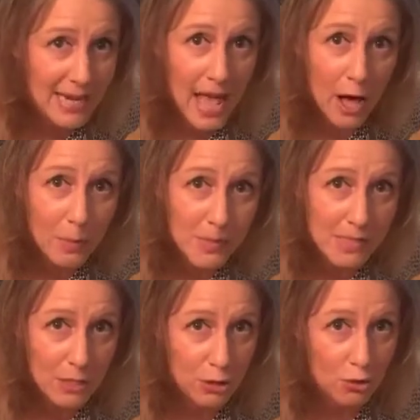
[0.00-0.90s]
helps us
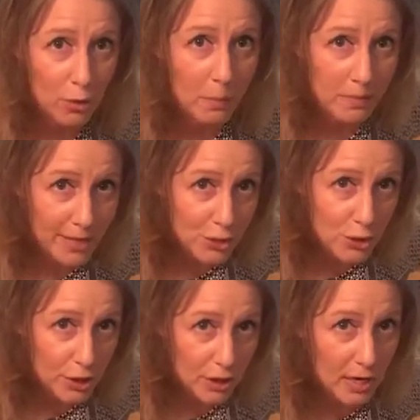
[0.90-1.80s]
control blood
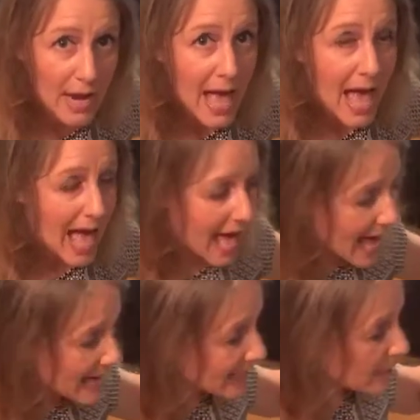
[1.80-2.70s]
sugar
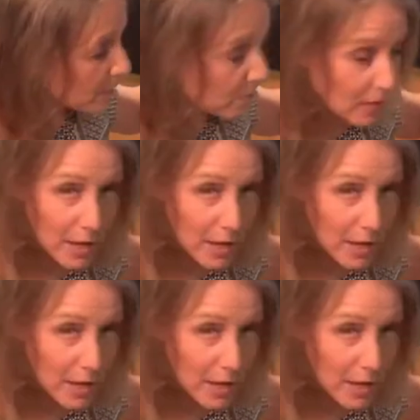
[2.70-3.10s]
and blood